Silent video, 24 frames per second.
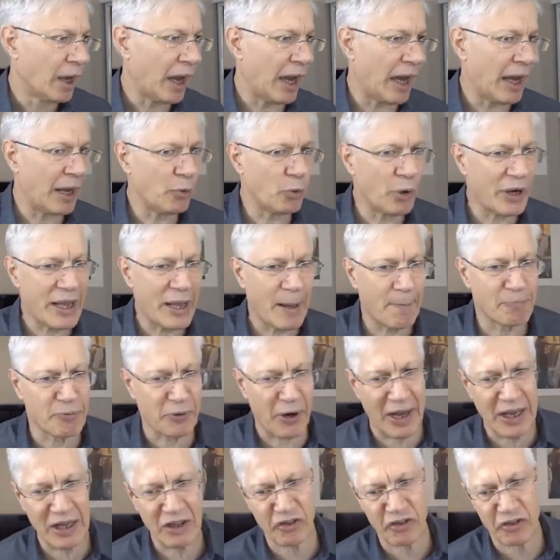And we
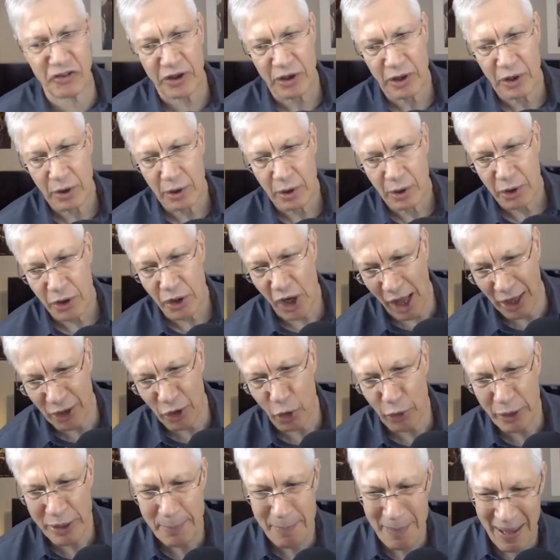embraced not
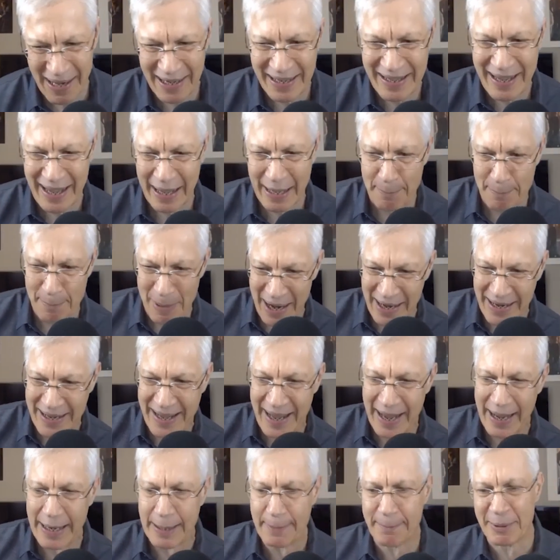only Medicare and
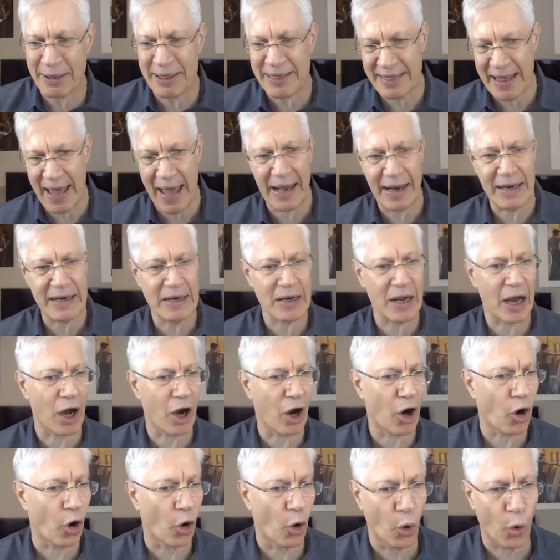Medicaid, but then
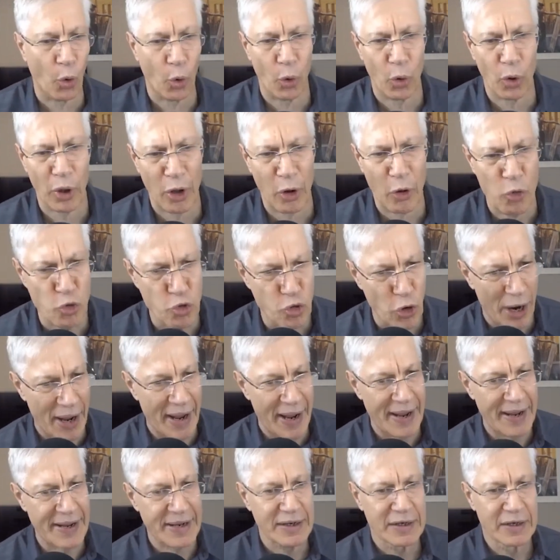a whole
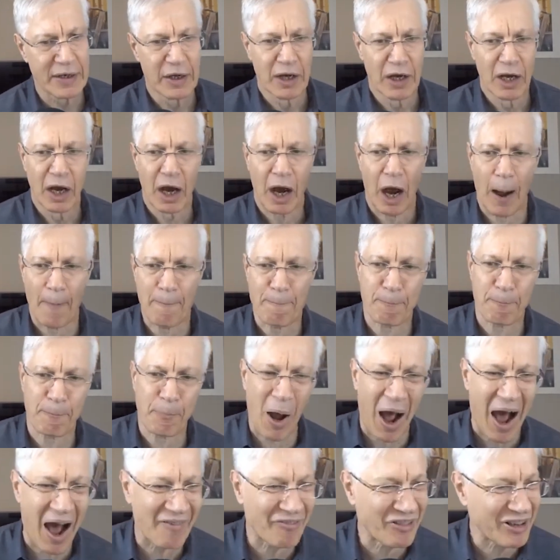array of
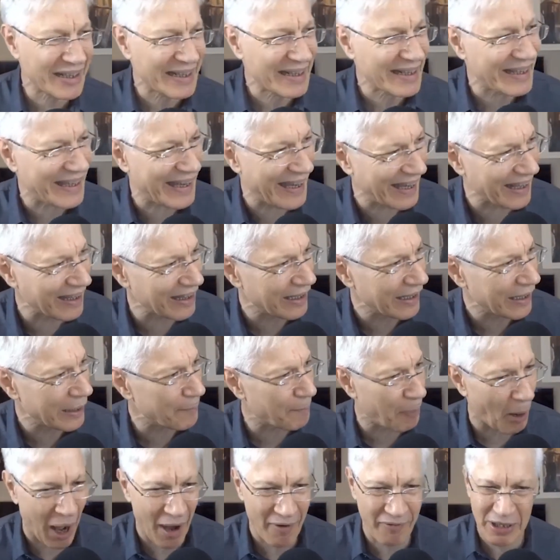poverty killing,
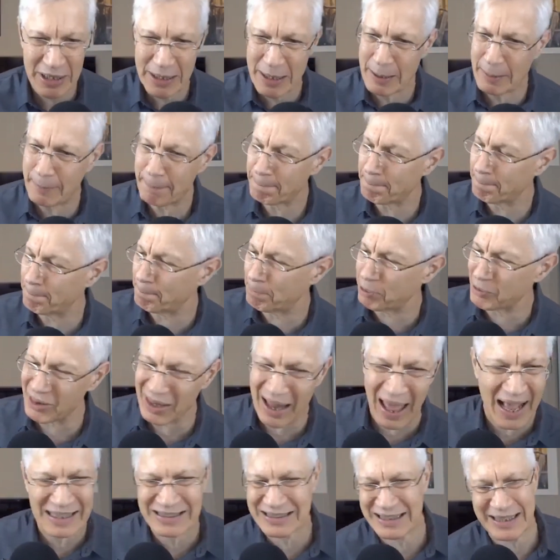poverty
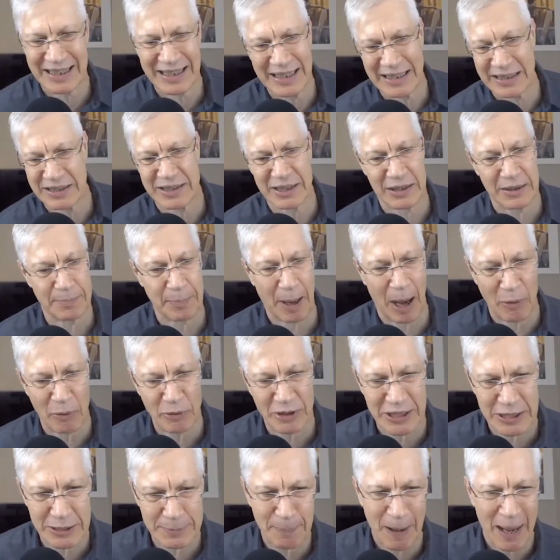blasting into outer
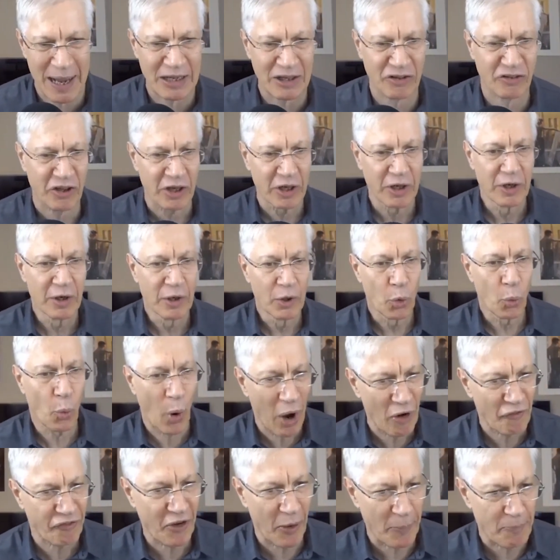space
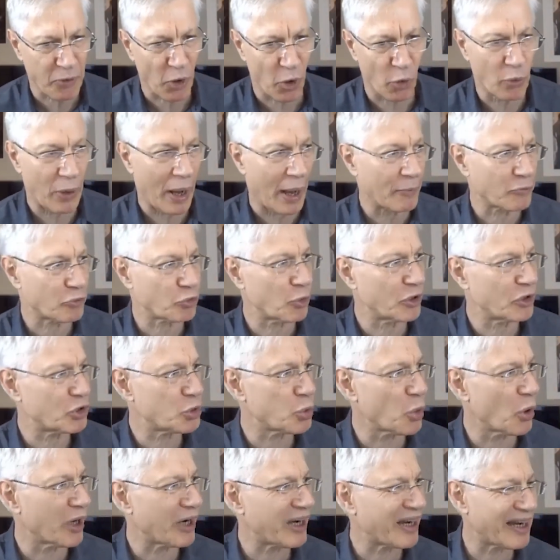welfare programs, which
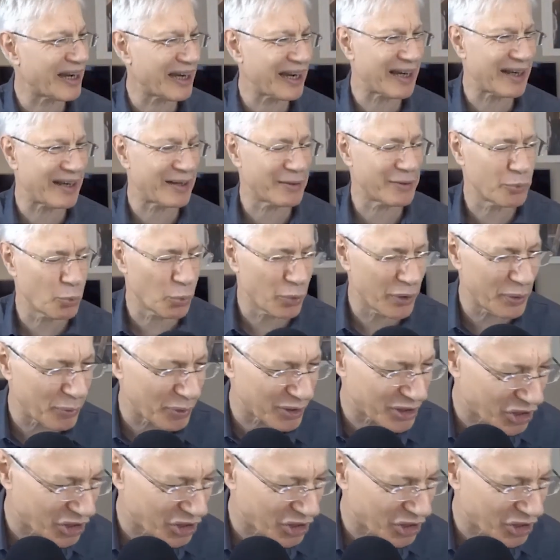were, we were